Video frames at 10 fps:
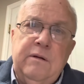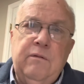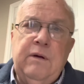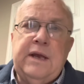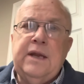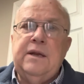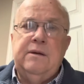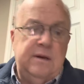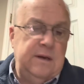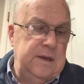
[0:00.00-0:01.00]
we
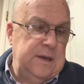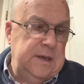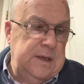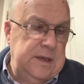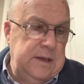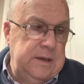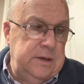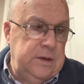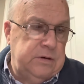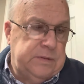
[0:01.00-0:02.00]
can
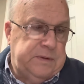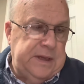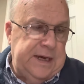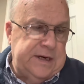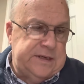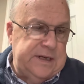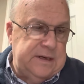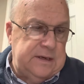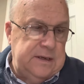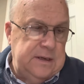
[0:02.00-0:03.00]
do some things
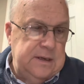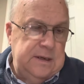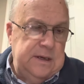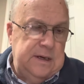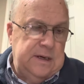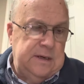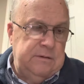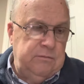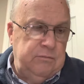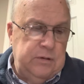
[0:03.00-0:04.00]
that
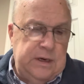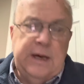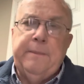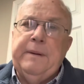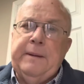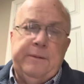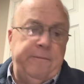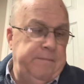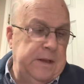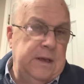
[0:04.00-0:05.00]
would help people.